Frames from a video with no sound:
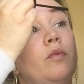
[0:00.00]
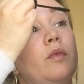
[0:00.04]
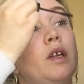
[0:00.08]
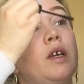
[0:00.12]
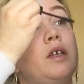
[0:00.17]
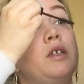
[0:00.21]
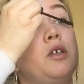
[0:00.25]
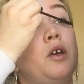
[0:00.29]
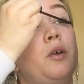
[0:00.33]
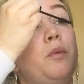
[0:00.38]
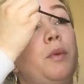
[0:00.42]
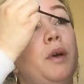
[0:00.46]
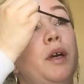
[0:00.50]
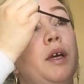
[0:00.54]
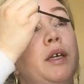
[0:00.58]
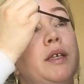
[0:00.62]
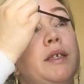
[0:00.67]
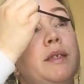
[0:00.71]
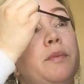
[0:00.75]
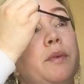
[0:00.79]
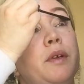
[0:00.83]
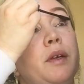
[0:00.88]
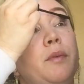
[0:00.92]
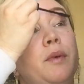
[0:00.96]
I told my
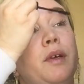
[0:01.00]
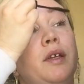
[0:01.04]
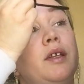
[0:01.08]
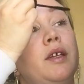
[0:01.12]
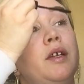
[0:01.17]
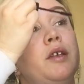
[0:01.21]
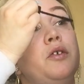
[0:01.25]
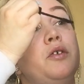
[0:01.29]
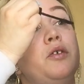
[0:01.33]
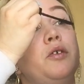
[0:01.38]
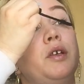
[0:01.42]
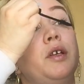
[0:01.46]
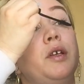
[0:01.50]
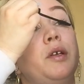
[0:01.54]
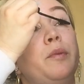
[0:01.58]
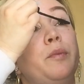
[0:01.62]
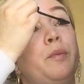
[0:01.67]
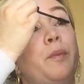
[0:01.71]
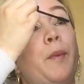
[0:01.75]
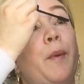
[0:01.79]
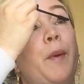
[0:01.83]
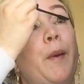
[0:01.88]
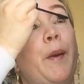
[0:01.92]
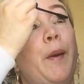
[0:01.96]
husband about that
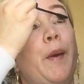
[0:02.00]
dream.